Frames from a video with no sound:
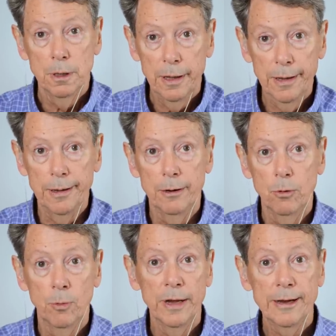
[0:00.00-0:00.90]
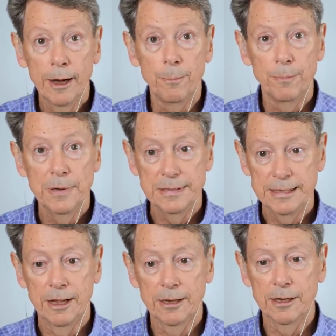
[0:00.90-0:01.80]
Hey, wake up, he's
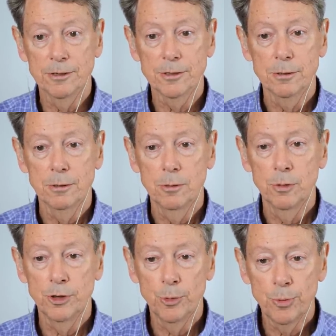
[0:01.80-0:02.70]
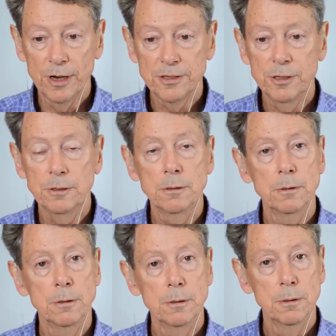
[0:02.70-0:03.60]
telling us. When you're present,
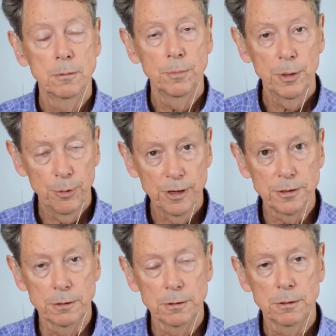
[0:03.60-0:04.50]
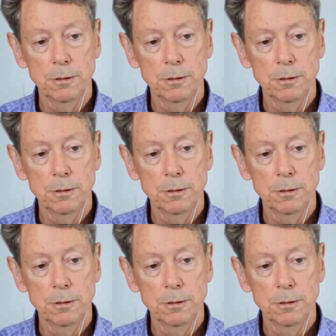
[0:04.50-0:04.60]
be present.